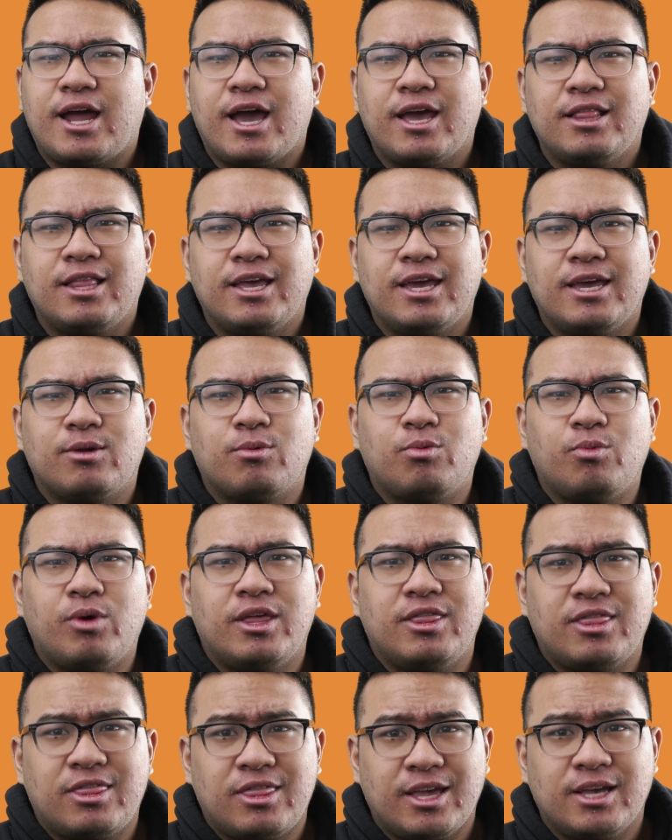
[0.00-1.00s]
I like
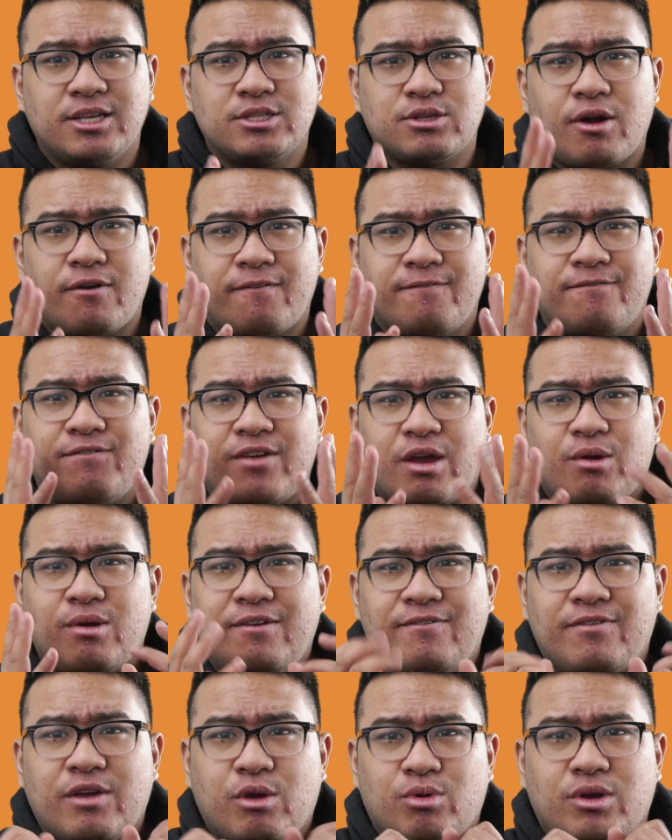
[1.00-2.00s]
when things are
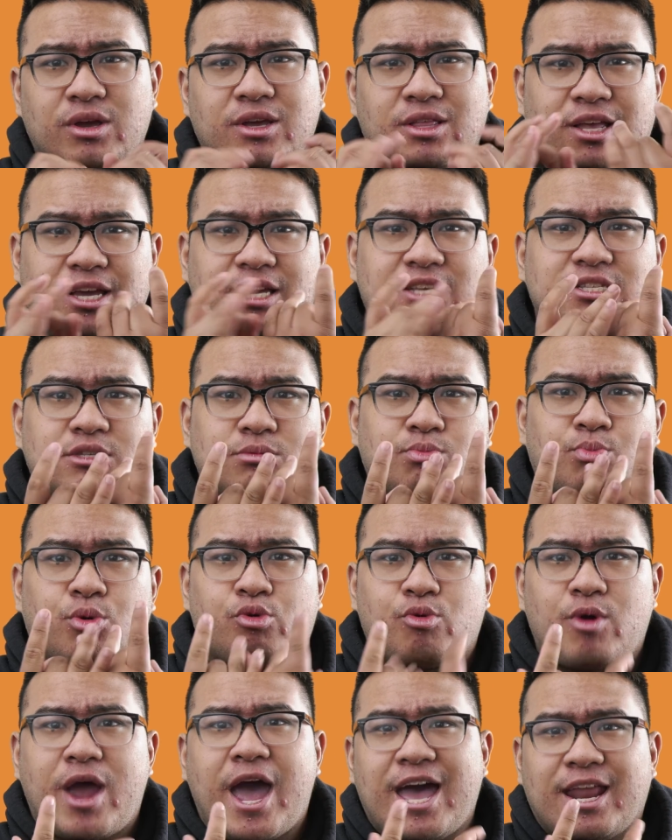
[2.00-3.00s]
very like
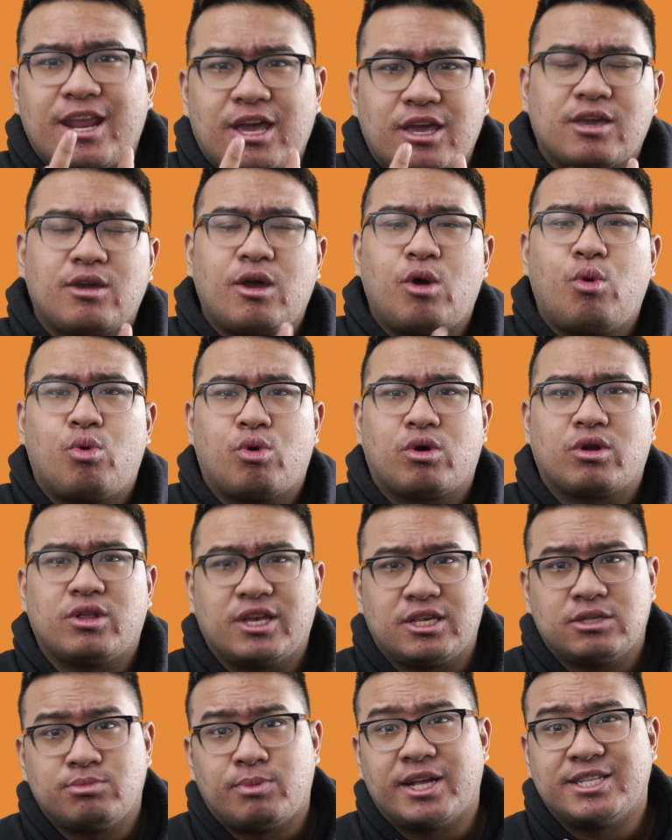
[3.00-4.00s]
sporadic or
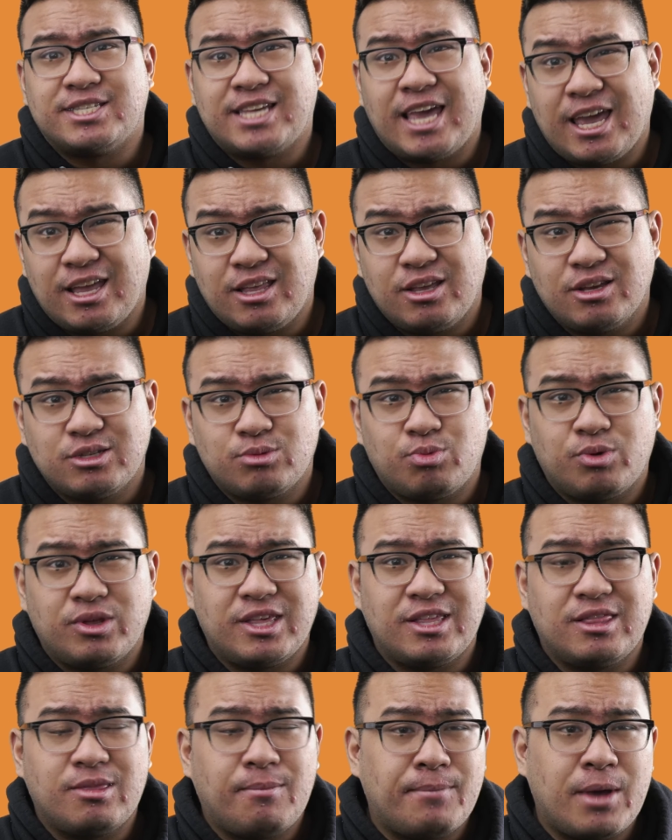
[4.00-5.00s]
like spontaneous
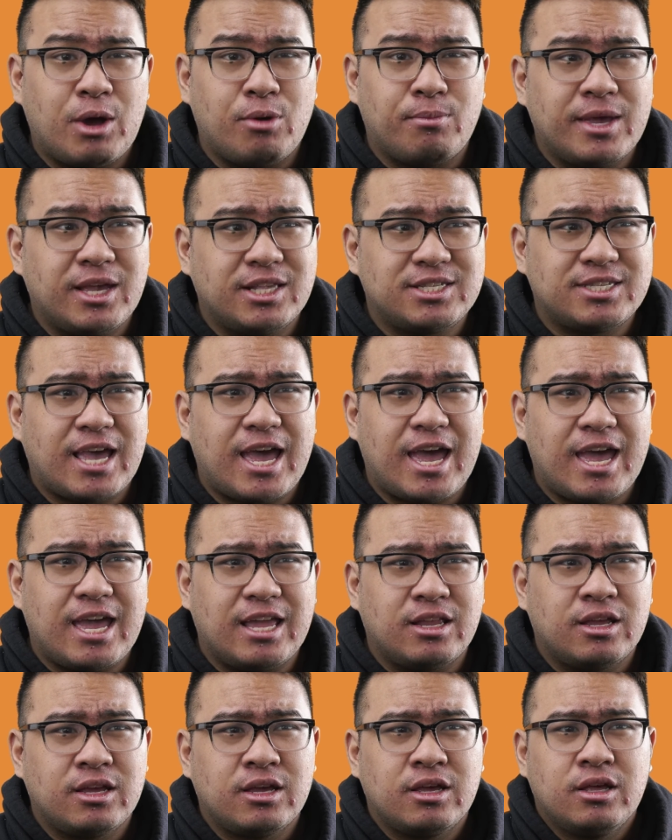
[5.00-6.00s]
within the moment,
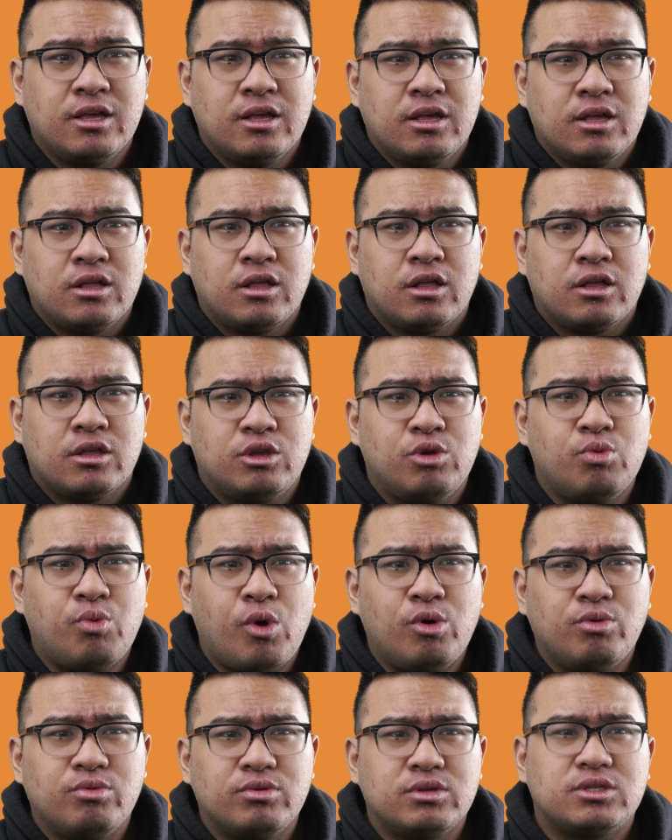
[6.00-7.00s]
and you
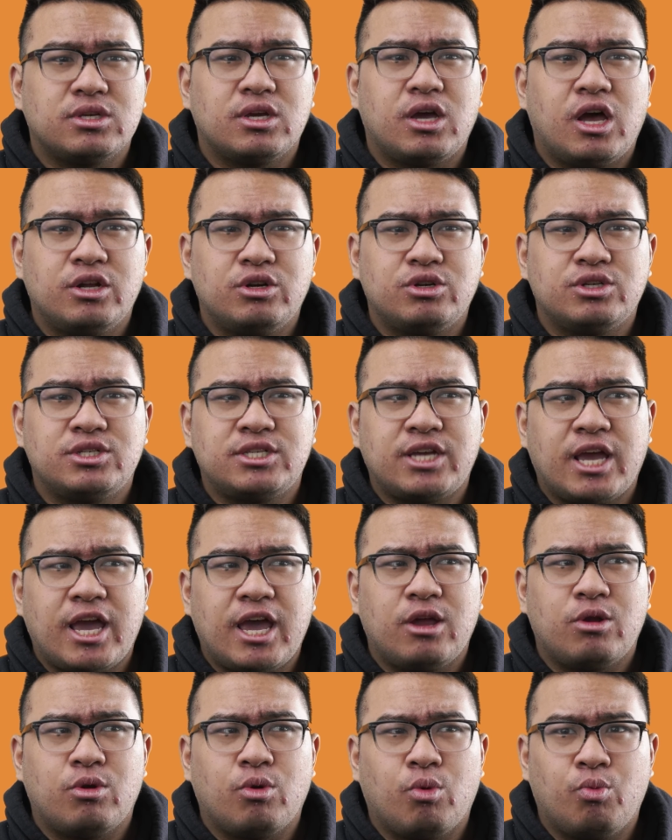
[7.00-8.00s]
won't
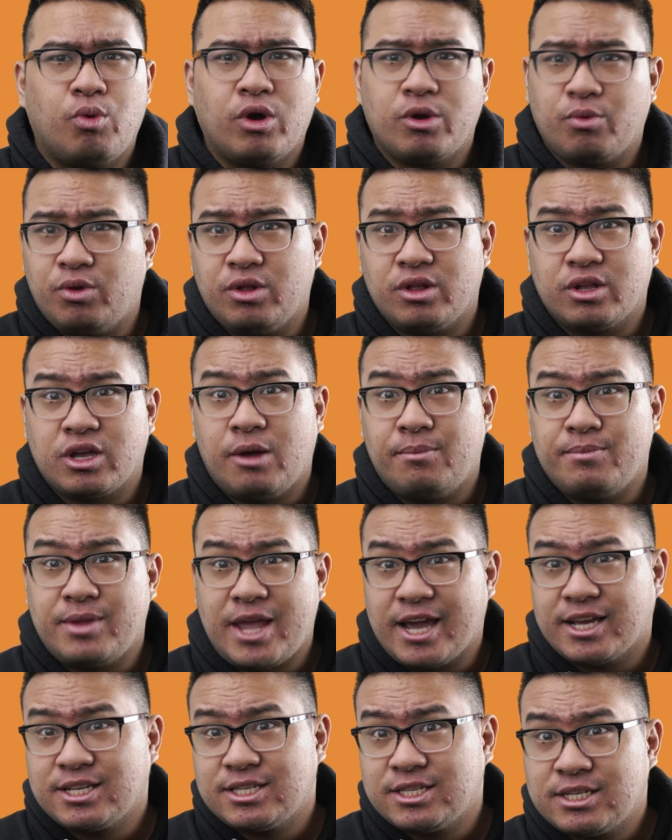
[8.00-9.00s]
understand what will come
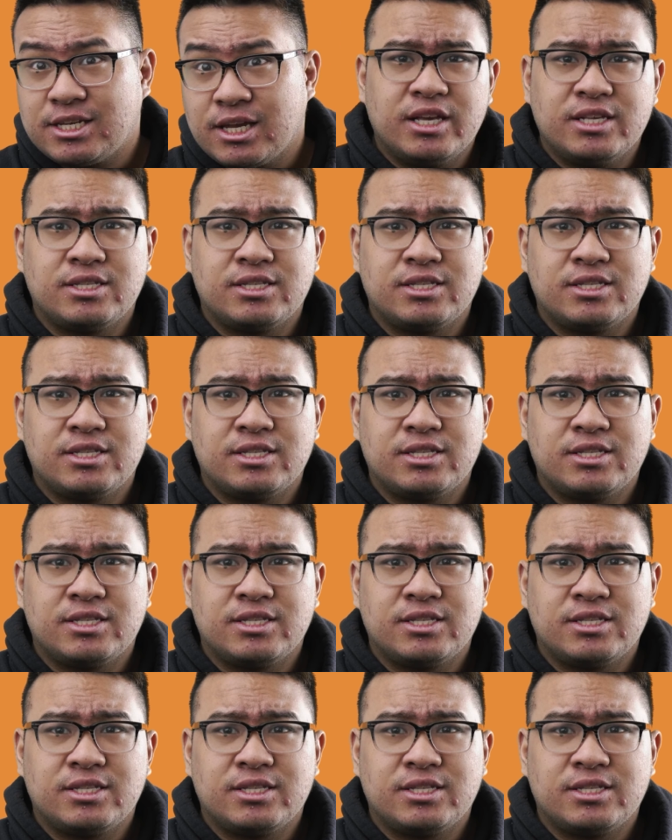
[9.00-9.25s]
next.